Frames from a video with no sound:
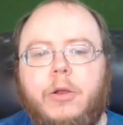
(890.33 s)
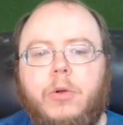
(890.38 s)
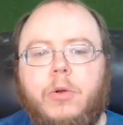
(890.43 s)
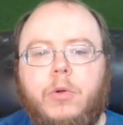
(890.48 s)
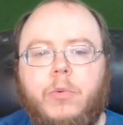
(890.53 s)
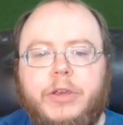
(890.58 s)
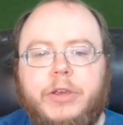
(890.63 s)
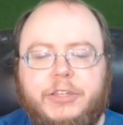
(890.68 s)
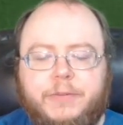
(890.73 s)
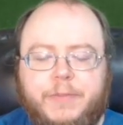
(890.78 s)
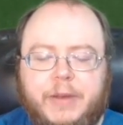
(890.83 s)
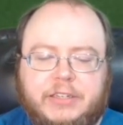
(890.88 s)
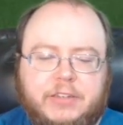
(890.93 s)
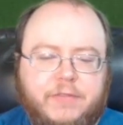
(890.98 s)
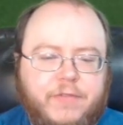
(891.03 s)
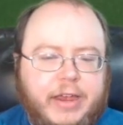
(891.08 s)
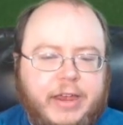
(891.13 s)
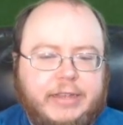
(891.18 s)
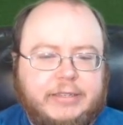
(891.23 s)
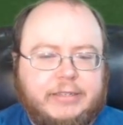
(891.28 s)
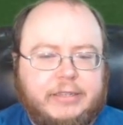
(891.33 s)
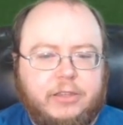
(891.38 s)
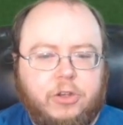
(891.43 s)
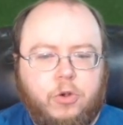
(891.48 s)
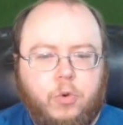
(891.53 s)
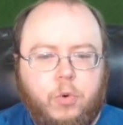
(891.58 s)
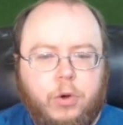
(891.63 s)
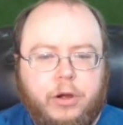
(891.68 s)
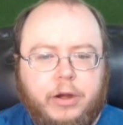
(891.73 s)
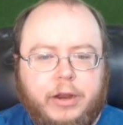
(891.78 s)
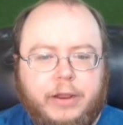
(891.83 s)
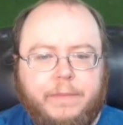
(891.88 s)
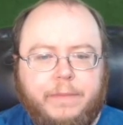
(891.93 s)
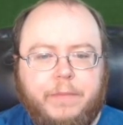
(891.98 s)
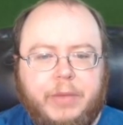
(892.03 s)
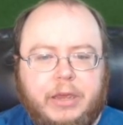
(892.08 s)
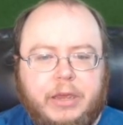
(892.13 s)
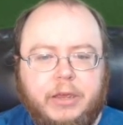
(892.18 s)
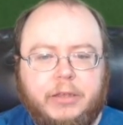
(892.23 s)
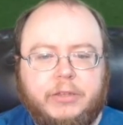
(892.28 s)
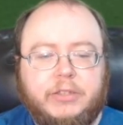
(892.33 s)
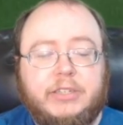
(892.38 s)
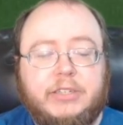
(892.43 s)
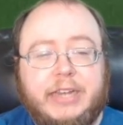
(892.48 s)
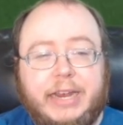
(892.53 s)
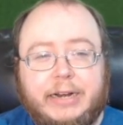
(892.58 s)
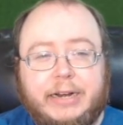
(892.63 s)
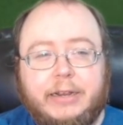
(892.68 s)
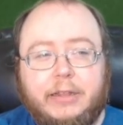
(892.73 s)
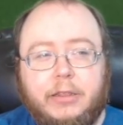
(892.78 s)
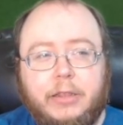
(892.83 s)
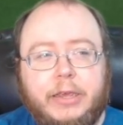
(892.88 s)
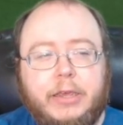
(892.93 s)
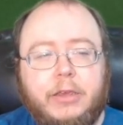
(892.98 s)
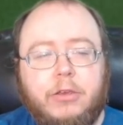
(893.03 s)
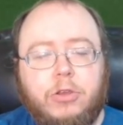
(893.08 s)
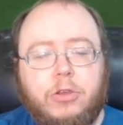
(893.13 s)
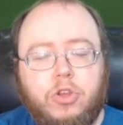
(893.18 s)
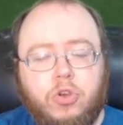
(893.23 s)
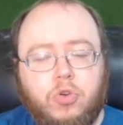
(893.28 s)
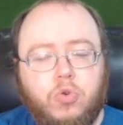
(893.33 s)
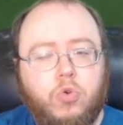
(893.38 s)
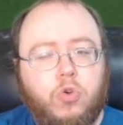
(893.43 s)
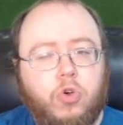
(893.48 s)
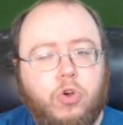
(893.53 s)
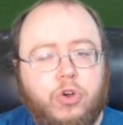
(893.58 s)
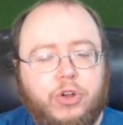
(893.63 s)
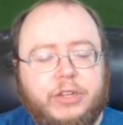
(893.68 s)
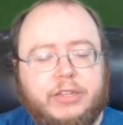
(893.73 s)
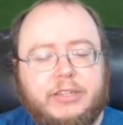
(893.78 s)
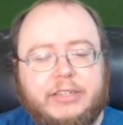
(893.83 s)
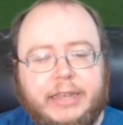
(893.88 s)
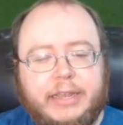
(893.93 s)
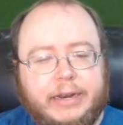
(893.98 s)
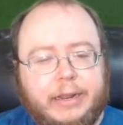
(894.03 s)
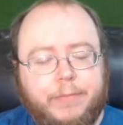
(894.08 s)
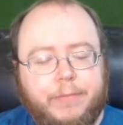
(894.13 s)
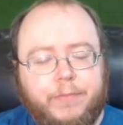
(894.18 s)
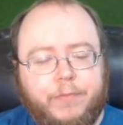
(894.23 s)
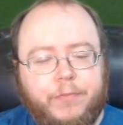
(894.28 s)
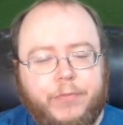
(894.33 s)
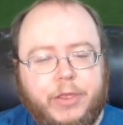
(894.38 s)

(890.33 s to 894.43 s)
We specify it's in the query because technically you could send a